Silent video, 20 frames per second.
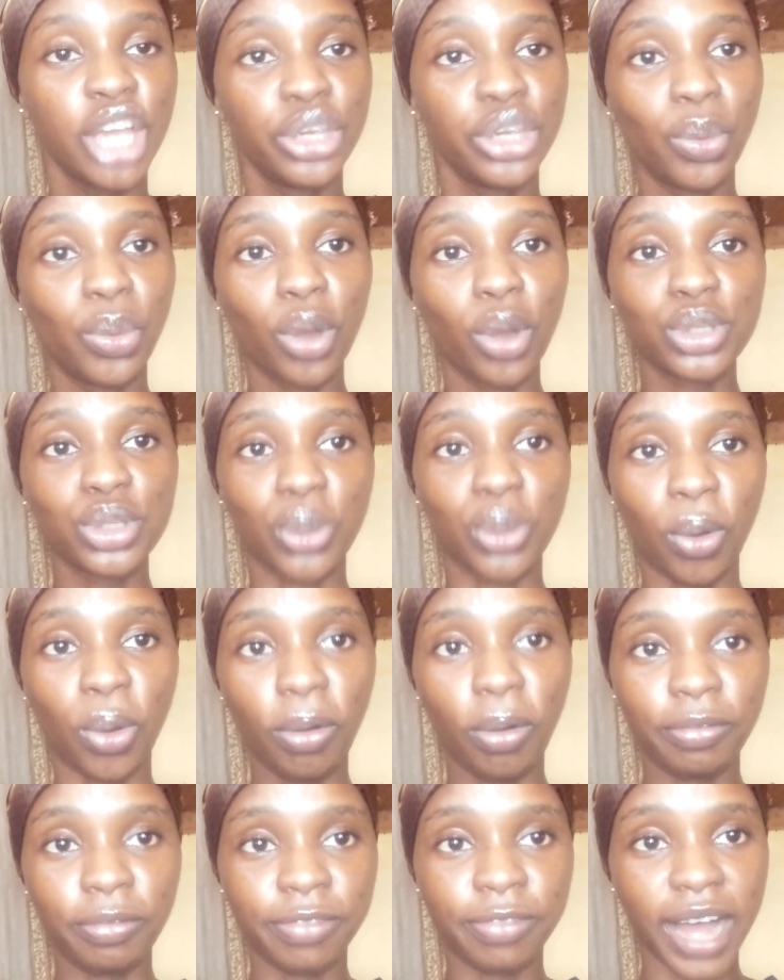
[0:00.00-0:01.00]
you want to
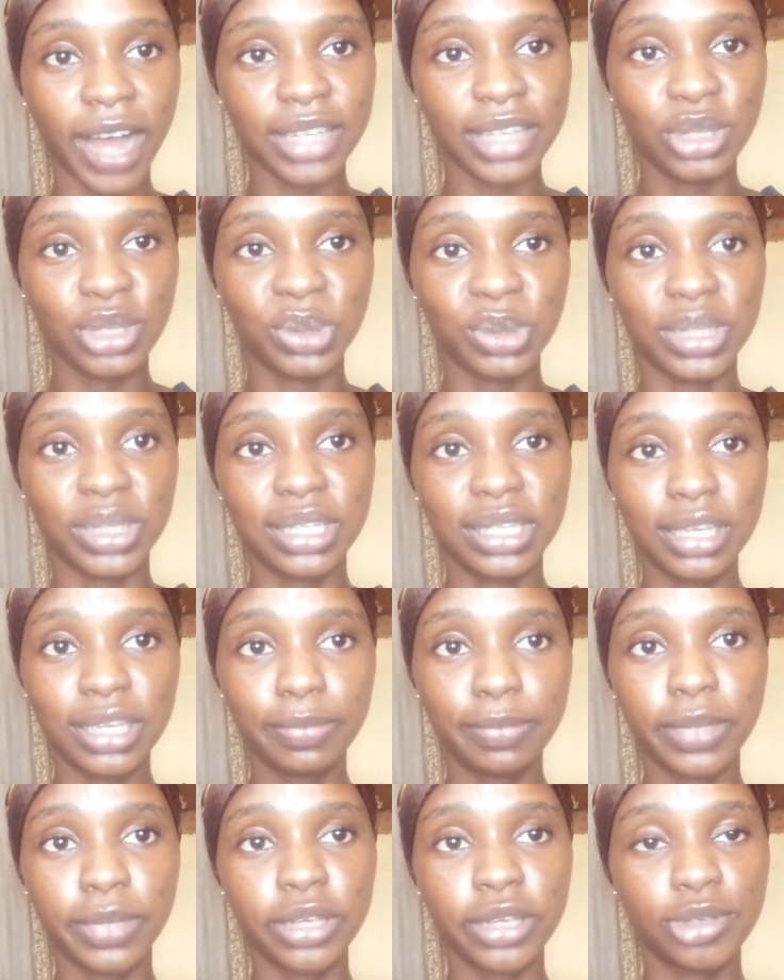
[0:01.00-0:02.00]
convert to the
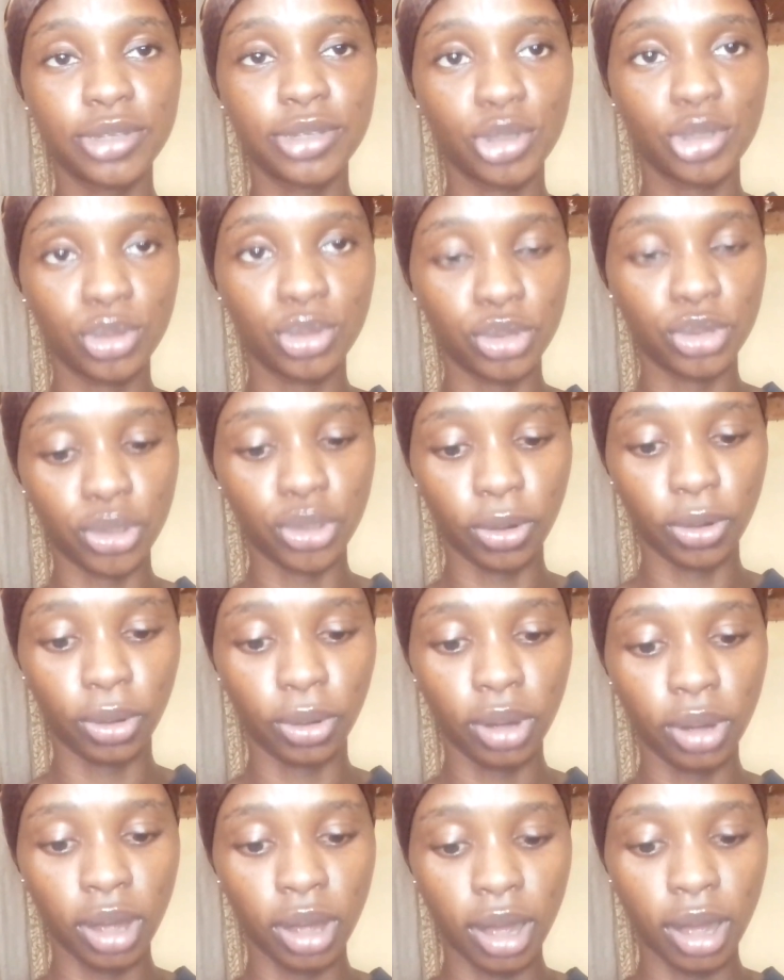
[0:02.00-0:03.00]
Ghibli
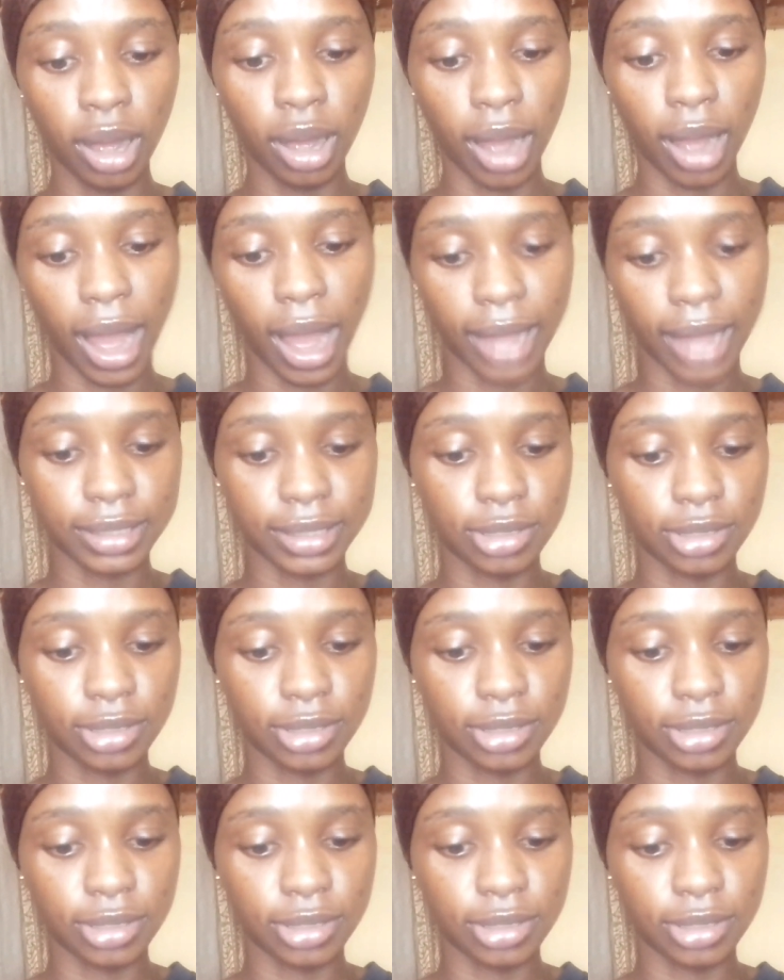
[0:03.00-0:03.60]
Studio art.